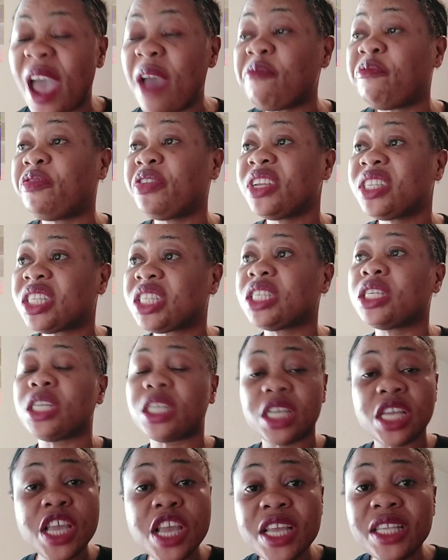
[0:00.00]

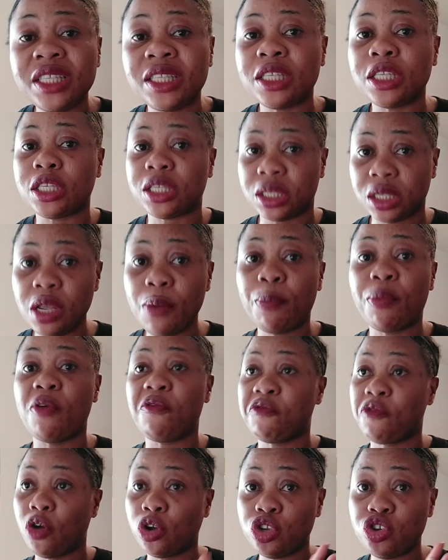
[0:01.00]
everything easy simple
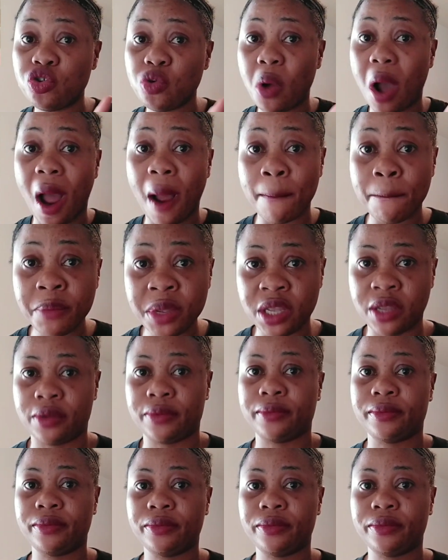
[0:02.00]
for you and me.